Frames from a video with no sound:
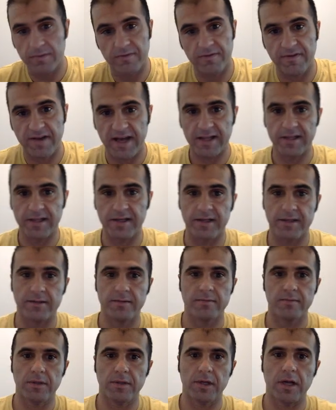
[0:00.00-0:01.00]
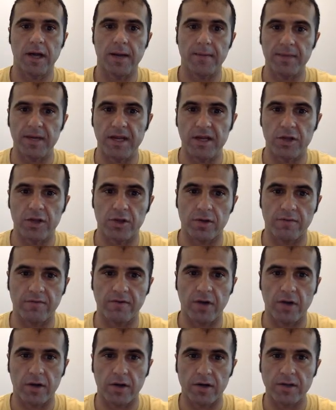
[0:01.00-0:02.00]
valid combination of
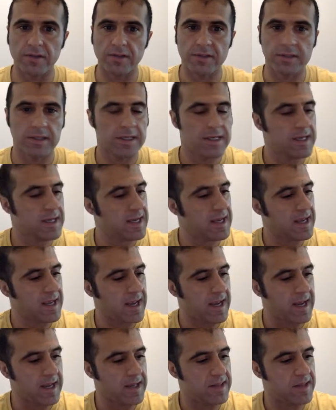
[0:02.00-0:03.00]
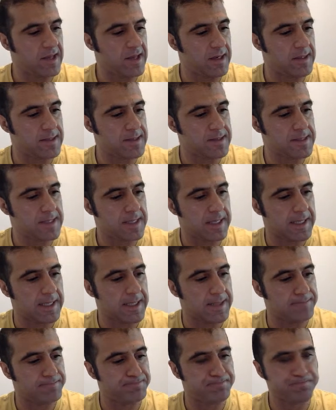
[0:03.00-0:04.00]
cards and then
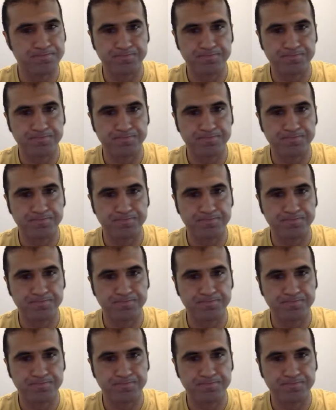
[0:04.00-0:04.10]
um,